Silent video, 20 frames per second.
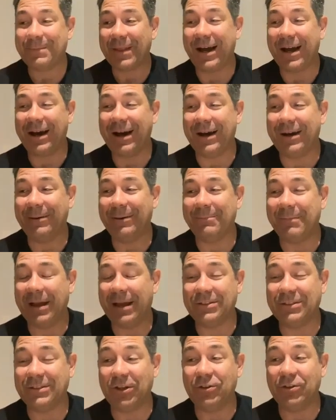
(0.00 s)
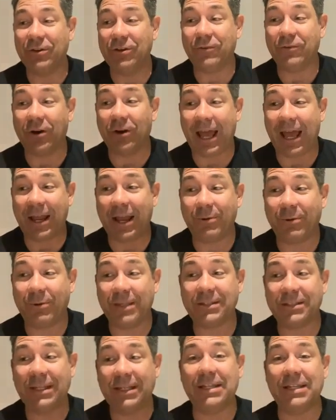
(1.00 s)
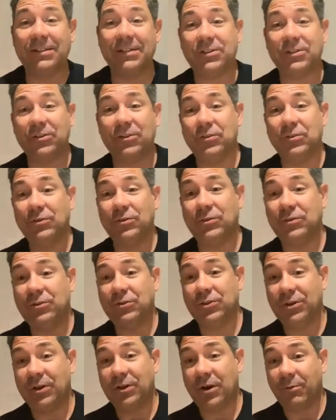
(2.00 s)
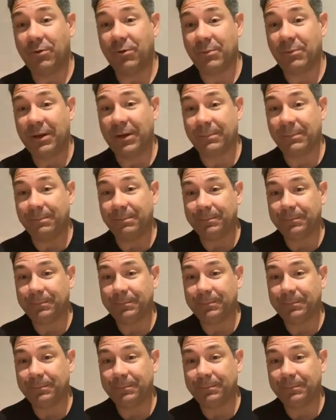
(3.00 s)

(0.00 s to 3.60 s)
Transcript: And so you've got acquiesce into Do You Know What I Mean?